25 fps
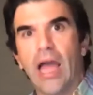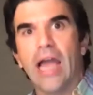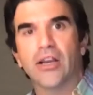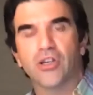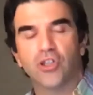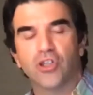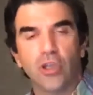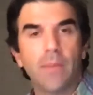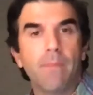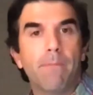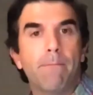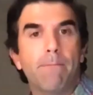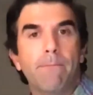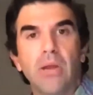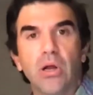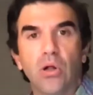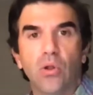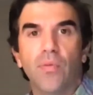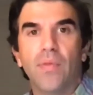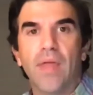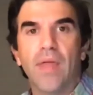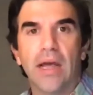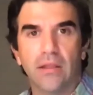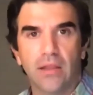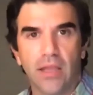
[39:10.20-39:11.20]
actually
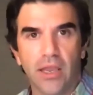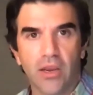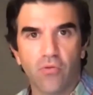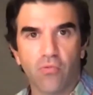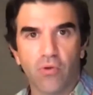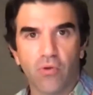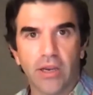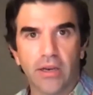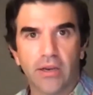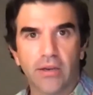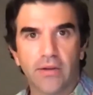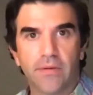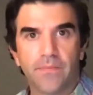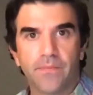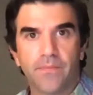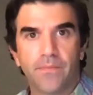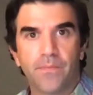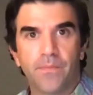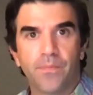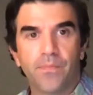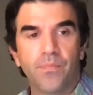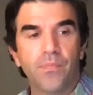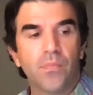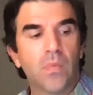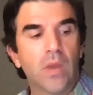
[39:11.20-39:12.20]
build that light rig
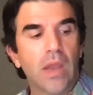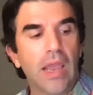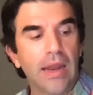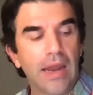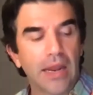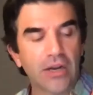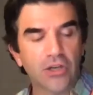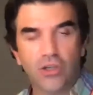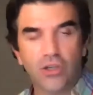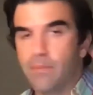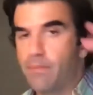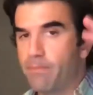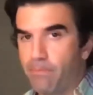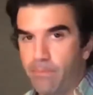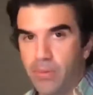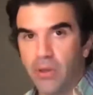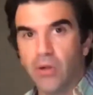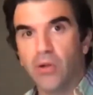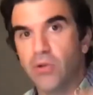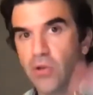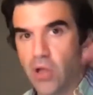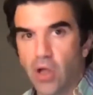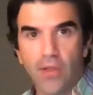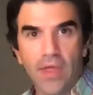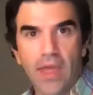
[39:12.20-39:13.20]
and actually
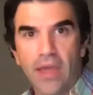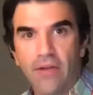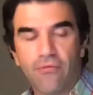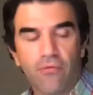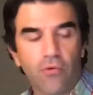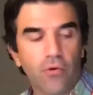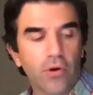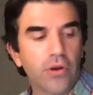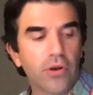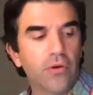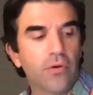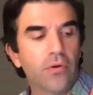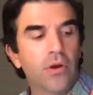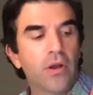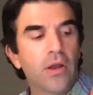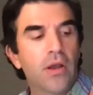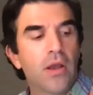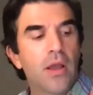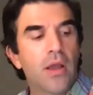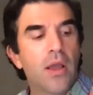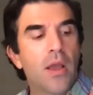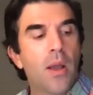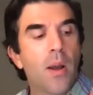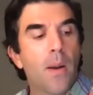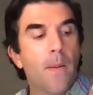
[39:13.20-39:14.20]
build all that for
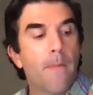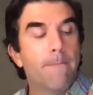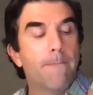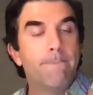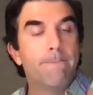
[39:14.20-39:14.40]
you.